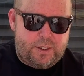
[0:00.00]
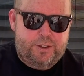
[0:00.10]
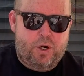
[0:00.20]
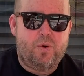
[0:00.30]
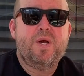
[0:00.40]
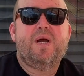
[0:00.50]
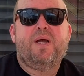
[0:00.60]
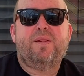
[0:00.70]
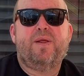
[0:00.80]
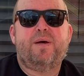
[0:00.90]
So
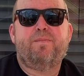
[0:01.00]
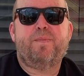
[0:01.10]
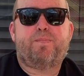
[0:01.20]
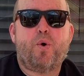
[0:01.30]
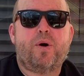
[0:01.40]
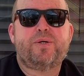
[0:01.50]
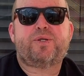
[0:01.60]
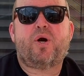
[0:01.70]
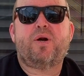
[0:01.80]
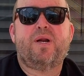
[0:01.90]
the Porter
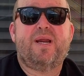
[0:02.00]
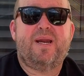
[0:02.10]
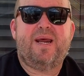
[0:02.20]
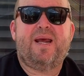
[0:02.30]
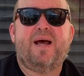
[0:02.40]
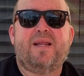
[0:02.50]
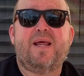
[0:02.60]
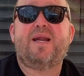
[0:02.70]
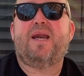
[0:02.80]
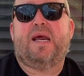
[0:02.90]
started in uh,
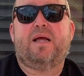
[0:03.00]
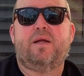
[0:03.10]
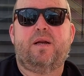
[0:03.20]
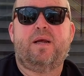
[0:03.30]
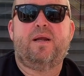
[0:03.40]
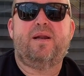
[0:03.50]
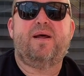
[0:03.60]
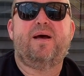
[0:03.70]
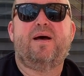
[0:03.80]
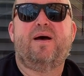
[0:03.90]
London, England in
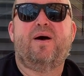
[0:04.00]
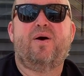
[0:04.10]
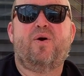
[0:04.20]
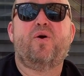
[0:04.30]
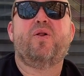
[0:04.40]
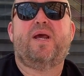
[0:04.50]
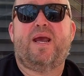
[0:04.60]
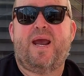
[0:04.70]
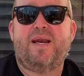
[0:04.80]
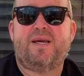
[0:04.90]
the uh, early
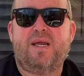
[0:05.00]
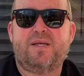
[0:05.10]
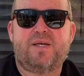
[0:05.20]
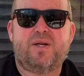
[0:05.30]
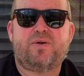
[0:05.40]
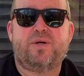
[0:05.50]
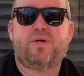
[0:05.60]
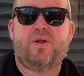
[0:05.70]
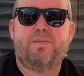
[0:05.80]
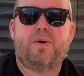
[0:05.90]
18th century,
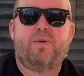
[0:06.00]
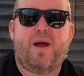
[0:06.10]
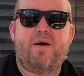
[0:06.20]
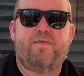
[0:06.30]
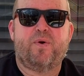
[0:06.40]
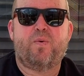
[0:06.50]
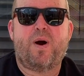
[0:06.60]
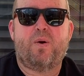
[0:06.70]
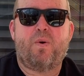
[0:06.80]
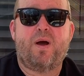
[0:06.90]
so they've been around for
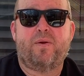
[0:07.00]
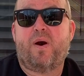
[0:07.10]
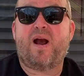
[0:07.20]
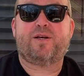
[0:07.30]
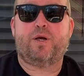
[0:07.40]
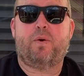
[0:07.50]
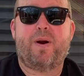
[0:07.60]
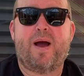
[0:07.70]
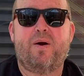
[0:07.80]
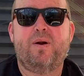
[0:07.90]
quite a while. They're actually
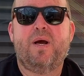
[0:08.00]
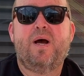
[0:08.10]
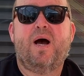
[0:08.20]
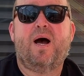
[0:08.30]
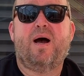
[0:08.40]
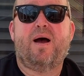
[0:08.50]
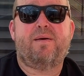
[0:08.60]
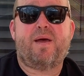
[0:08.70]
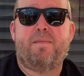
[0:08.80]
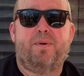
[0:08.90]
around, uh,
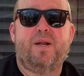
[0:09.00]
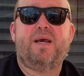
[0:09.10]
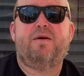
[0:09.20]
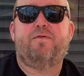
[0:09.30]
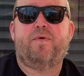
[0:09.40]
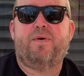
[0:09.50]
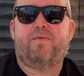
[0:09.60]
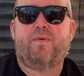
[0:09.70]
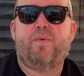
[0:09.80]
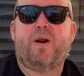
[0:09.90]
I, I, believe, uh,
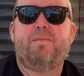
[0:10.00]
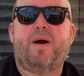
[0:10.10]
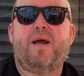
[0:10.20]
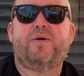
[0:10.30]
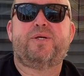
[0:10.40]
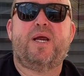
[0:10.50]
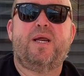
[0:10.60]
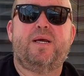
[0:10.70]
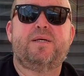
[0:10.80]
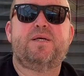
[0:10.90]
from what I, my
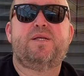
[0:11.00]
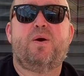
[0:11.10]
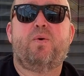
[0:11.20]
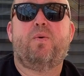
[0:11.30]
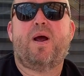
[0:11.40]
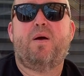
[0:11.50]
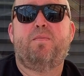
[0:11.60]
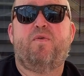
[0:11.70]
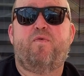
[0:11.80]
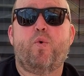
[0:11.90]
understanding is, is they were around
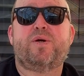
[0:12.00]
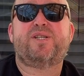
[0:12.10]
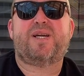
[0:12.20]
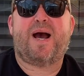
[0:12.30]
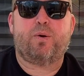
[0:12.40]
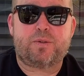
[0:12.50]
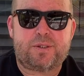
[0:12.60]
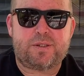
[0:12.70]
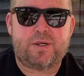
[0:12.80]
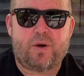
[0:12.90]
before
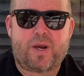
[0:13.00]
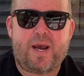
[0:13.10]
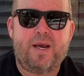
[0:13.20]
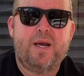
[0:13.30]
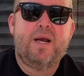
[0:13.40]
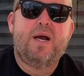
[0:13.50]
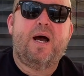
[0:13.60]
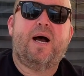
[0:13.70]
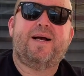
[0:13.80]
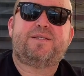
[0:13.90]
stouts, okay?
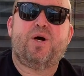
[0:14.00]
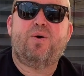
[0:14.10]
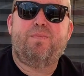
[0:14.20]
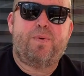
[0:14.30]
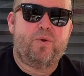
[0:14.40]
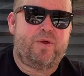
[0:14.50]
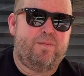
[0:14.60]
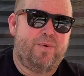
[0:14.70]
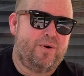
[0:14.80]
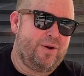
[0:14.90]
Uh, so both
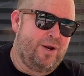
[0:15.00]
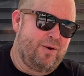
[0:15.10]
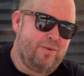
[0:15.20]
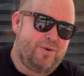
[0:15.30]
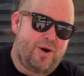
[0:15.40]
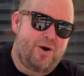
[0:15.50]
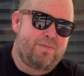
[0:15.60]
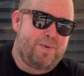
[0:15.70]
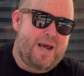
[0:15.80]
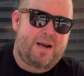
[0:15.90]
of them are, you know,
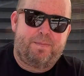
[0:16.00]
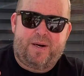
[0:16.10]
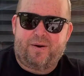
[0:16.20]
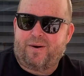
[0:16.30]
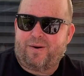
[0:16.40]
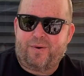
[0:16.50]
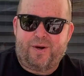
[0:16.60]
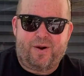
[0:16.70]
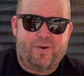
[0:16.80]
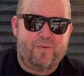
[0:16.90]
dark black beer,
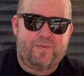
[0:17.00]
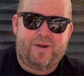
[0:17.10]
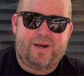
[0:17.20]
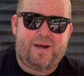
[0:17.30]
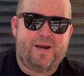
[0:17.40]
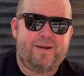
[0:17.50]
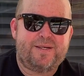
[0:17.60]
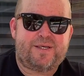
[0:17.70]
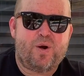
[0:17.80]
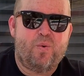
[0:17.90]
you know.
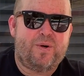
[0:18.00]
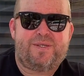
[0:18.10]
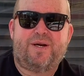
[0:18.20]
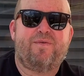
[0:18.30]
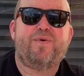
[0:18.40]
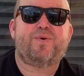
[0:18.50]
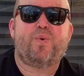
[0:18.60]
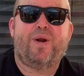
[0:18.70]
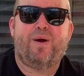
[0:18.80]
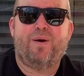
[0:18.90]
Uh, so what's the difference
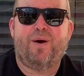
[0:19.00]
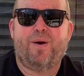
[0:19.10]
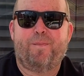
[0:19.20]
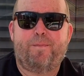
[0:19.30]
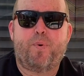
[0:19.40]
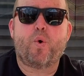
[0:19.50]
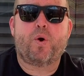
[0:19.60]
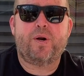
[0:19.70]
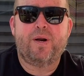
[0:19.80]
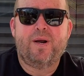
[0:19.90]
between a, a
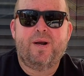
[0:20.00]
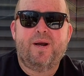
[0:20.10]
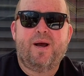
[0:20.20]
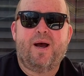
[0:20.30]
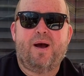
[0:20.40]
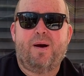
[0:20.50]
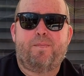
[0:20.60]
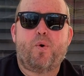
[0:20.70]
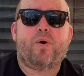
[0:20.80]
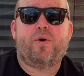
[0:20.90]
port, a
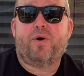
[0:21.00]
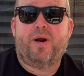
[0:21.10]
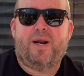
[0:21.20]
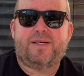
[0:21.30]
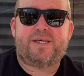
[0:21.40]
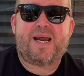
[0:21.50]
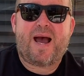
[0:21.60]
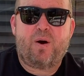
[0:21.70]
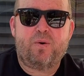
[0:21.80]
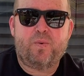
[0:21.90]
porter, and a stout?